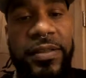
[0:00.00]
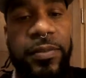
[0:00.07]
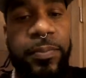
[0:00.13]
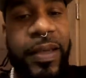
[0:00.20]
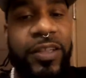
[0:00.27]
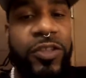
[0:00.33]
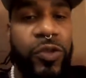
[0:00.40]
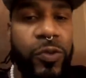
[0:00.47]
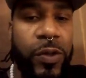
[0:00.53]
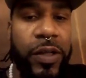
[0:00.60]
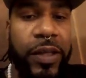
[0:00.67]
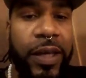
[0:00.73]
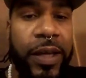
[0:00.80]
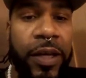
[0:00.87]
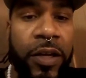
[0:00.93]
to make sure
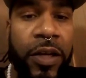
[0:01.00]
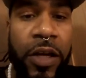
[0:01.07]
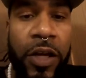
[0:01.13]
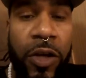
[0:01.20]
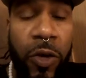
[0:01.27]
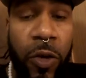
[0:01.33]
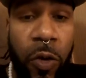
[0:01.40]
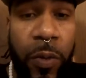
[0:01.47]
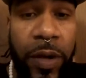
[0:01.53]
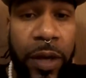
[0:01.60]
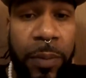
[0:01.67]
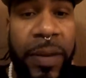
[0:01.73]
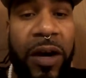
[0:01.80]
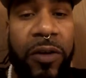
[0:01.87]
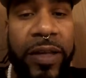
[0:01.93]
they're going
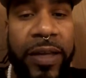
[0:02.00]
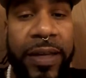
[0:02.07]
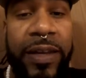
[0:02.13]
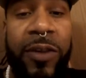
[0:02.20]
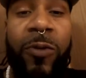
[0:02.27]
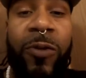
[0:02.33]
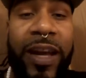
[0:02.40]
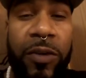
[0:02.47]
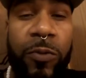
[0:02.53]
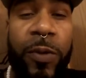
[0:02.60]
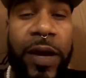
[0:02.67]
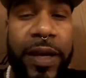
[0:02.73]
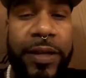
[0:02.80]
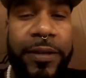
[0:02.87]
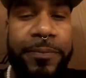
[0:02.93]
about it in the right
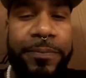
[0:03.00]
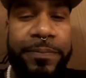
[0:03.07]
way.